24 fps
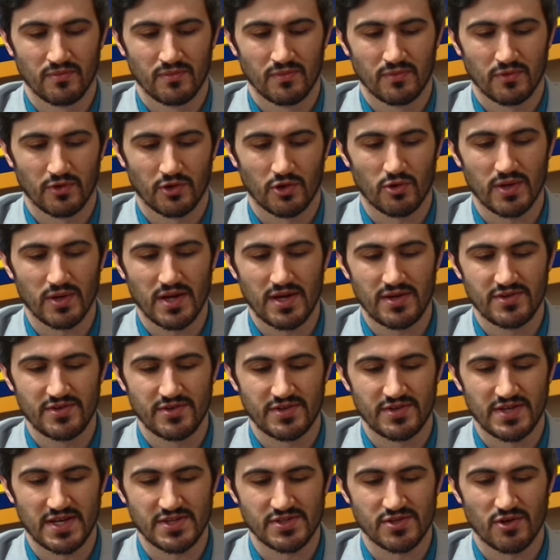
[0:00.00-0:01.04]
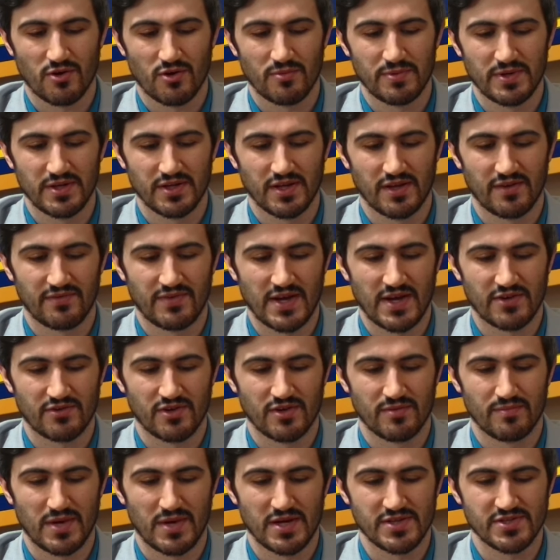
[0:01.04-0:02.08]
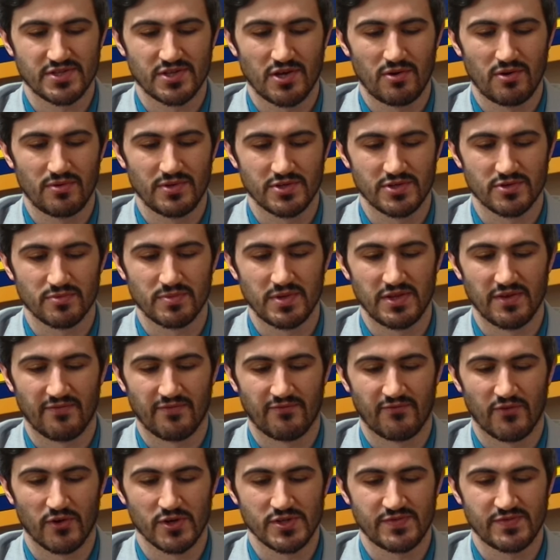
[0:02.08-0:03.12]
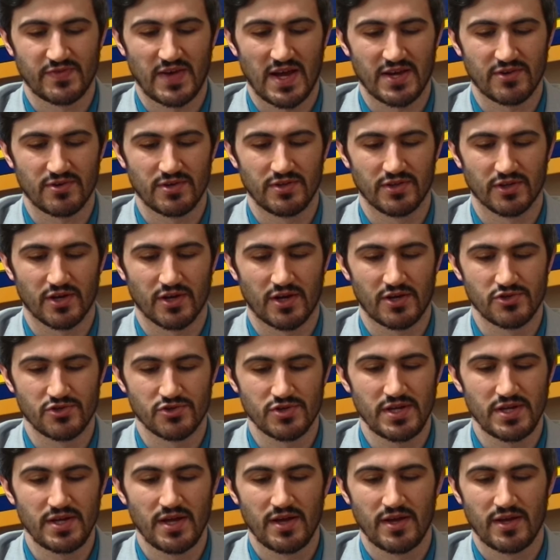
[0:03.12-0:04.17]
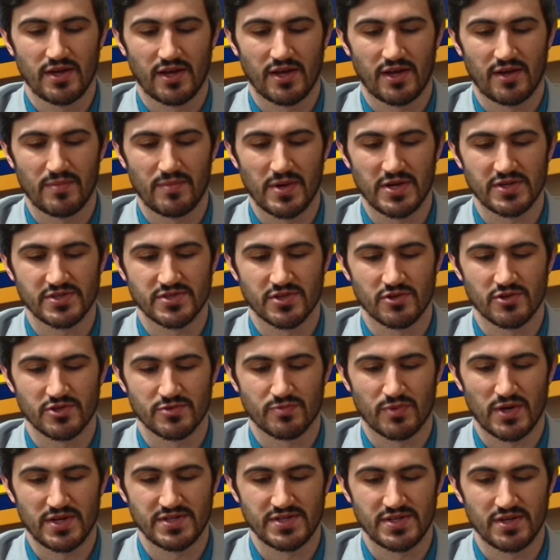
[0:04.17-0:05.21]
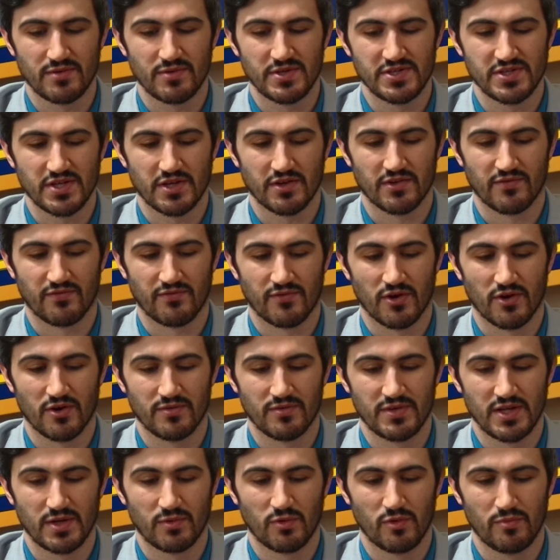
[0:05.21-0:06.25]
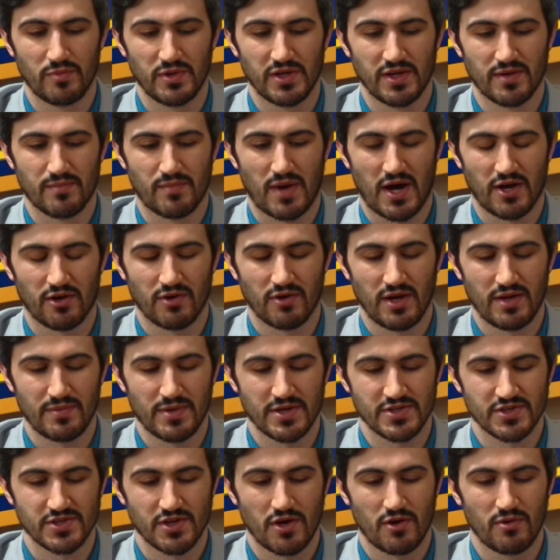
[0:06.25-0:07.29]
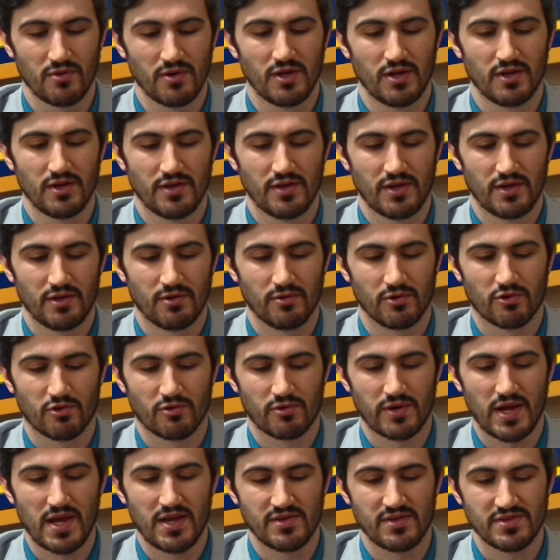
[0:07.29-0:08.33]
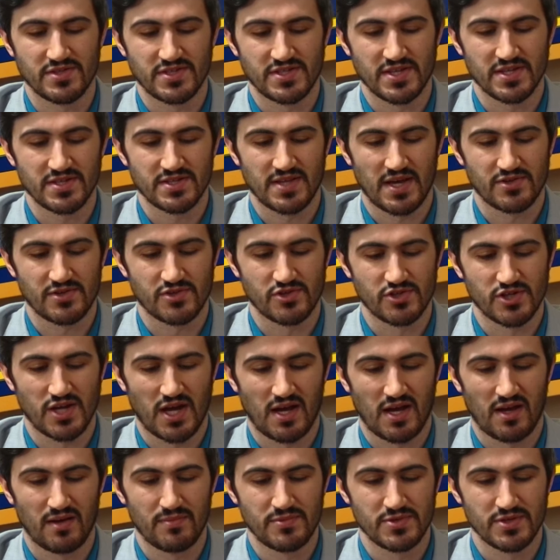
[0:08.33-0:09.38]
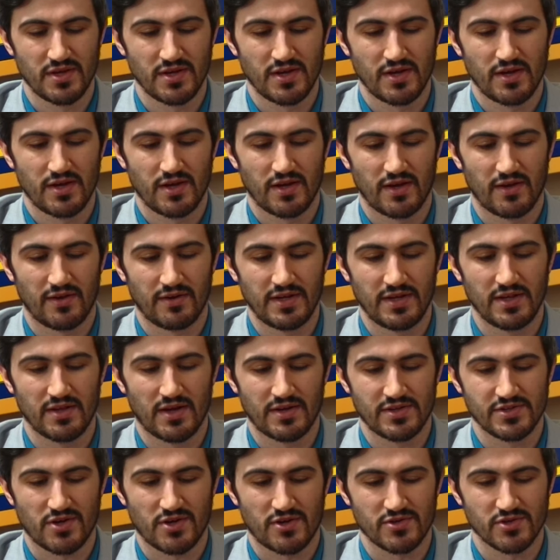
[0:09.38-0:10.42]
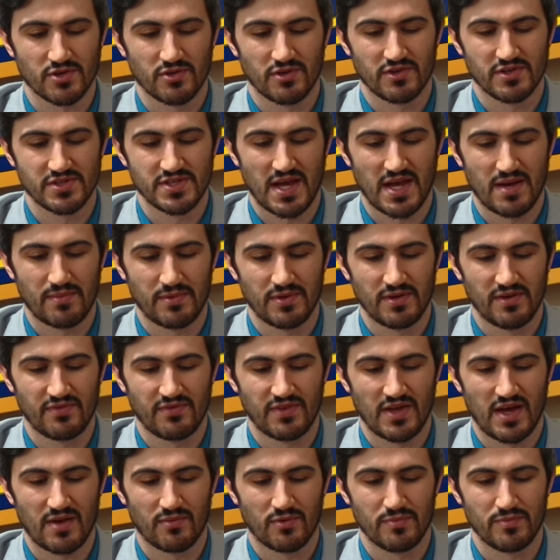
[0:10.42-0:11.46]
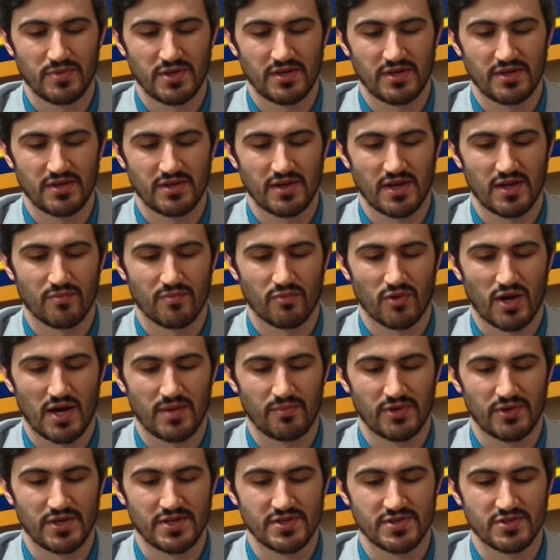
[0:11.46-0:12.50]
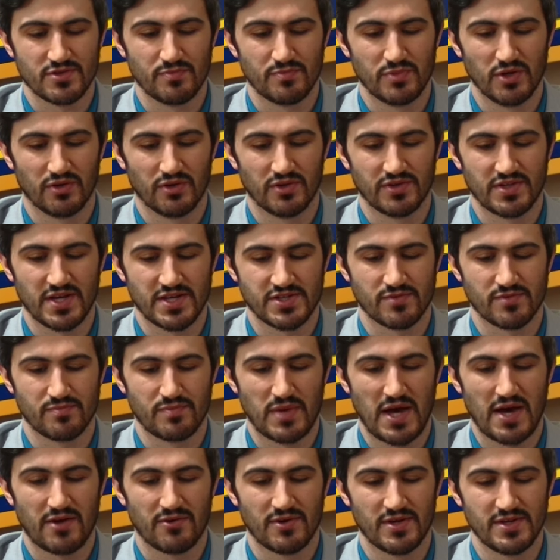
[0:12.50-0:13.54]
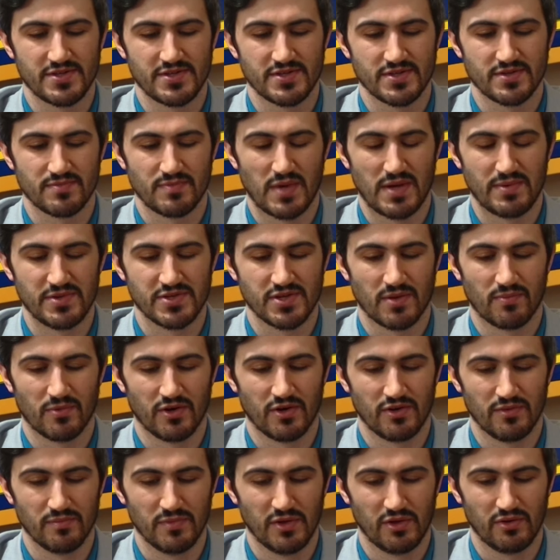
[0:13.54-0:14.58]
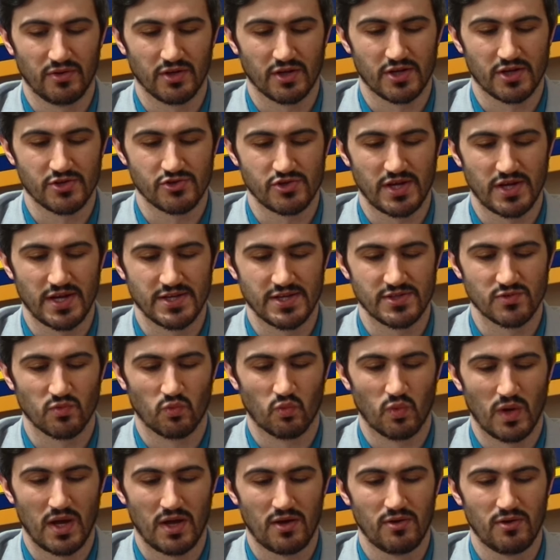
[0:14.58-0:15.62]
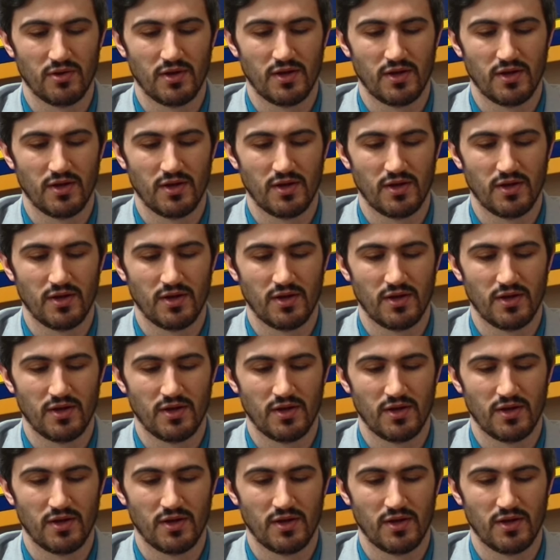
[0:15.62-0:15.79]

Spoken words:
Going on to Tesla opening a factory in Mexico, this will be the first factory in the country, and Mexico's president recently confirmed it will be in Monterrey, Mexico. It will create 6,000 jobs, and Elon is also going to examine if that would be a prime place to build Tesla batteries, maybe somewhere in the middle of the country as well.